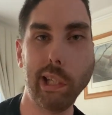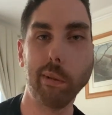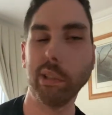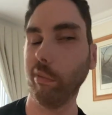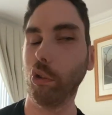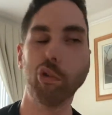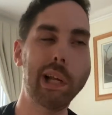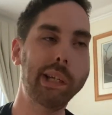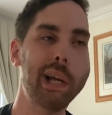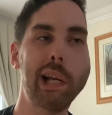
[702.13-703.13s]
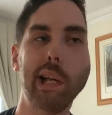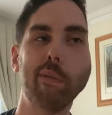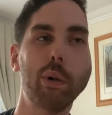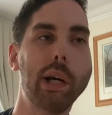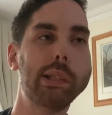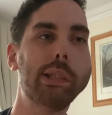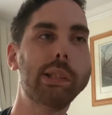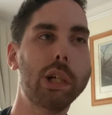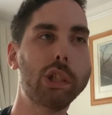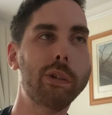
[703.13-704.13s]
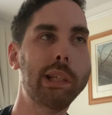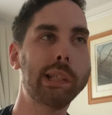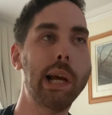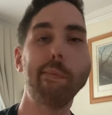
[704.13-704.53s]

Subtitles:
It was a great night. Everyone had such a great time.